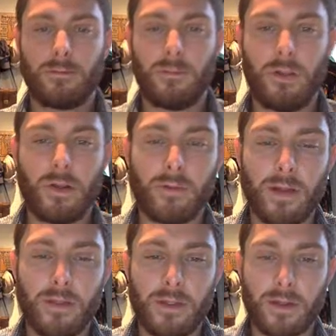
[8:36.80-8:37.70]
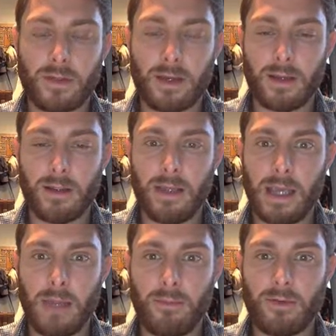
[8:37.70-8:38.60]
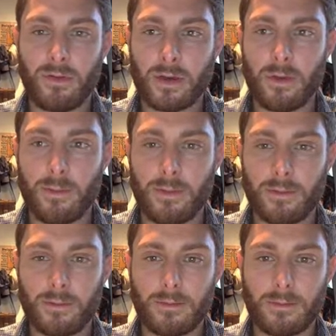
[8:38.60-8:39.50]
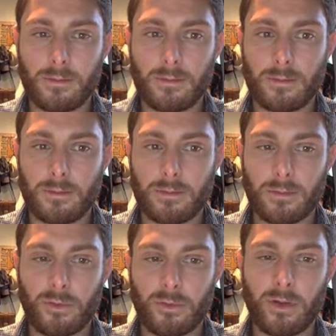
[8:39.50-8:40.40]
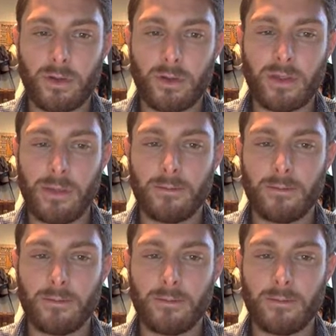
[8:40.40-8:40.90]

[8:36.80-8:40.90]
you can read things like the aims and scope. So what does that mean?